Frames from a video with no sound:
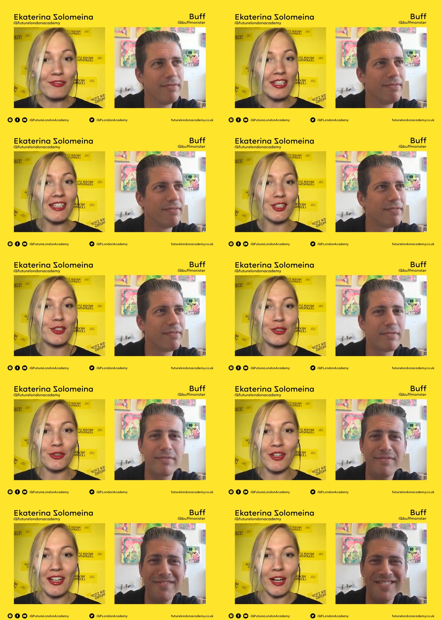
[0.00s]
Speaker 1: really
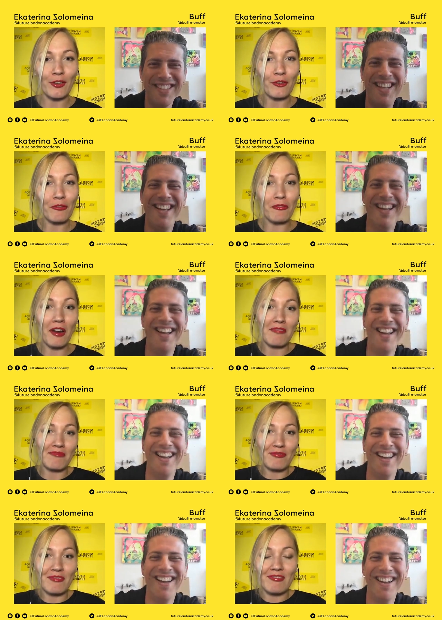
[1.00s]
enjoy kind of
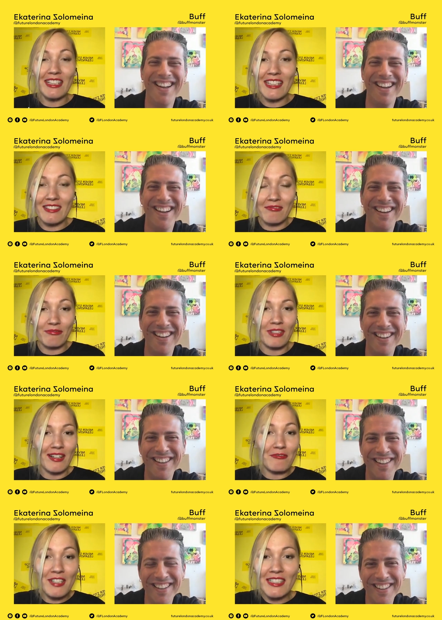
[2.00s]

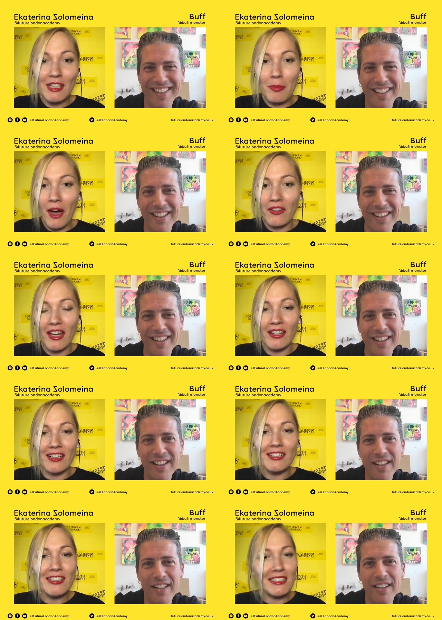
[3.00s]
uh, reading about that
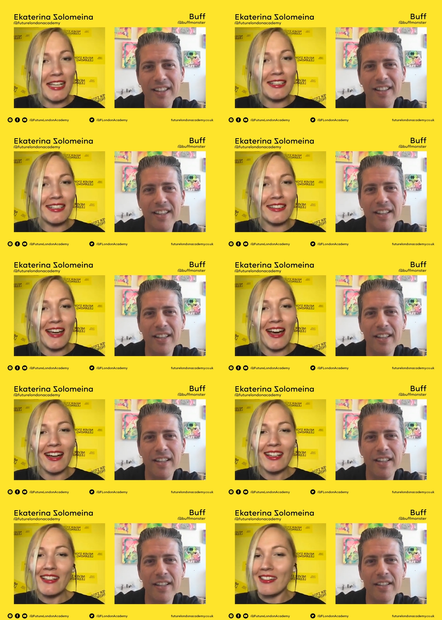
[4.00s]
and understanding
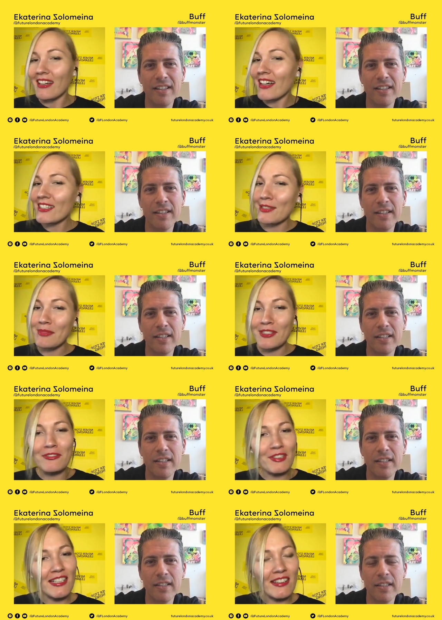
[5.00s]
that the ice cream is
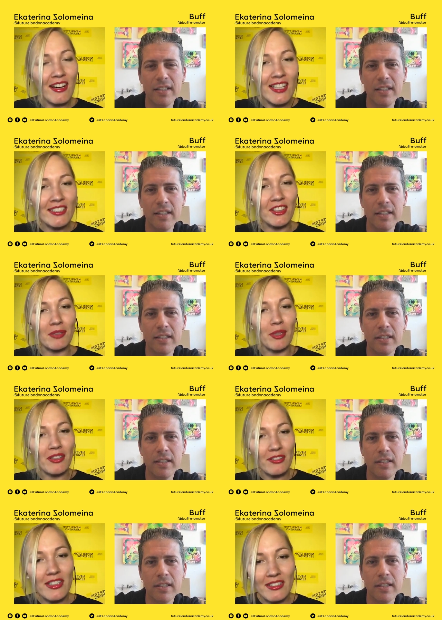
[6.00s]
not really the ice cream
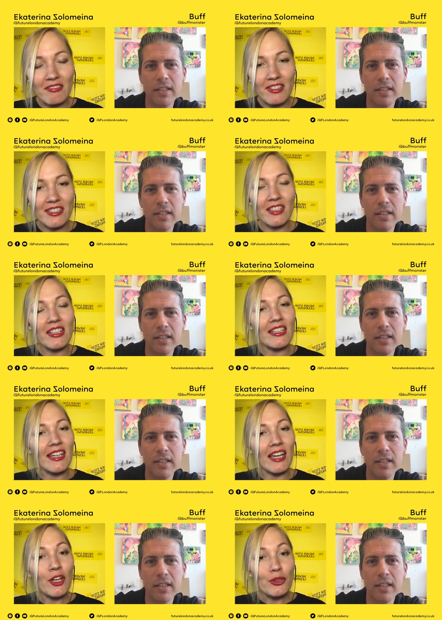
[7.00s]
and there is, there is the
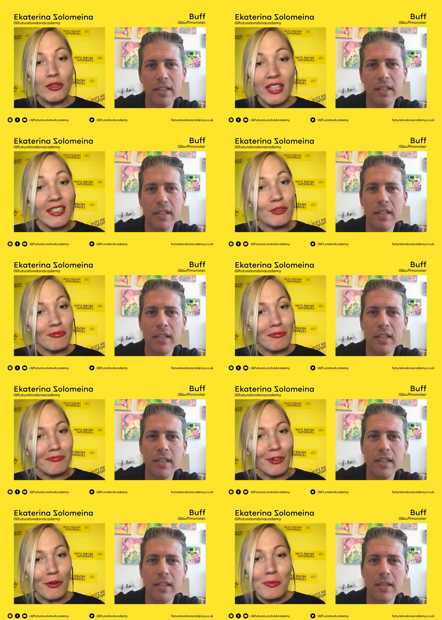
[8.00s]
thinking. Do you think
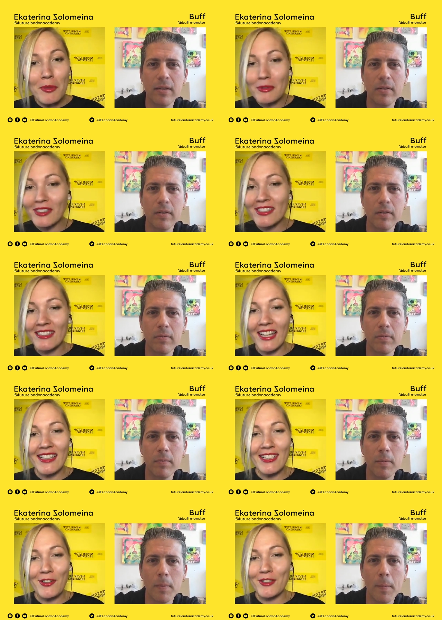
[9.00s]
all people understand
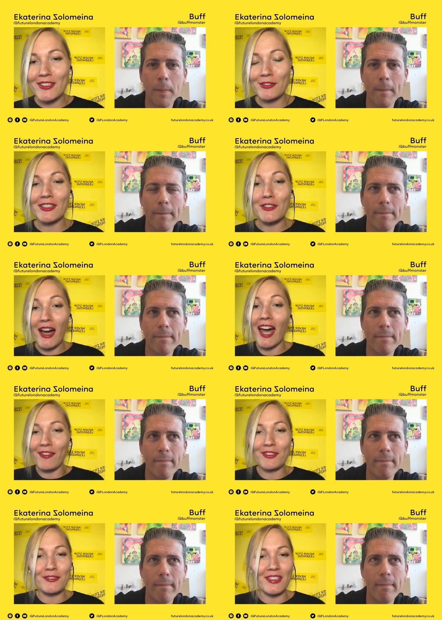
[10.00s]
it or it's only you
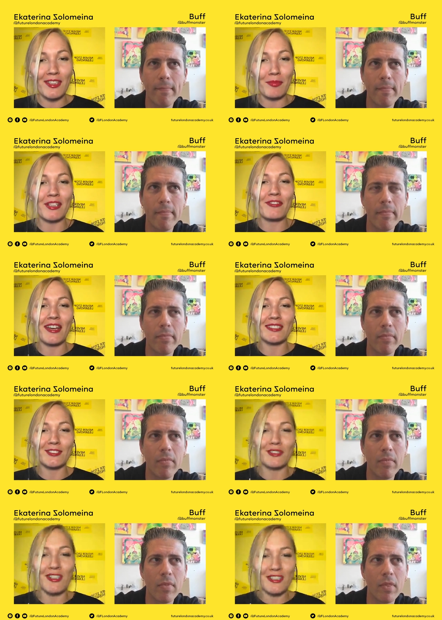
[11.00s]
have to read the
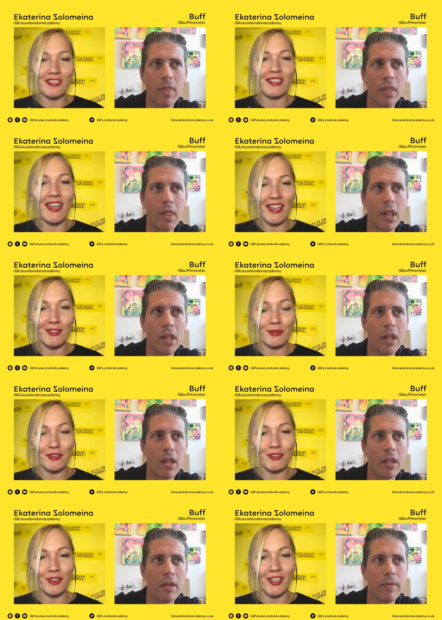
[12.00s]
manifesto to actually get what
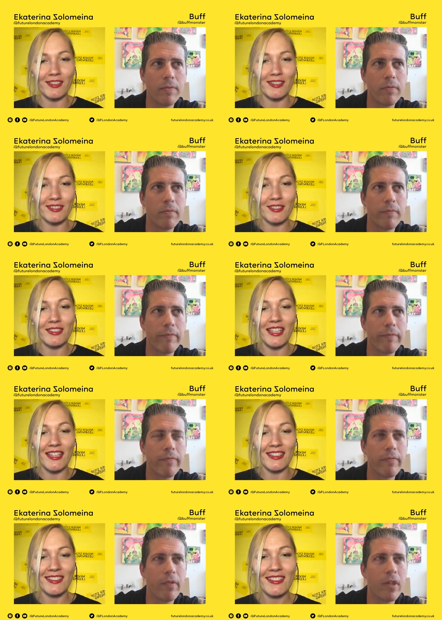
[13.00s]
you're trying to, to
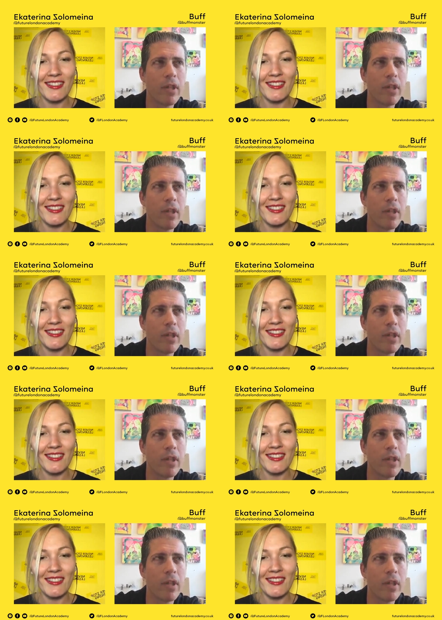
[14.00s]
say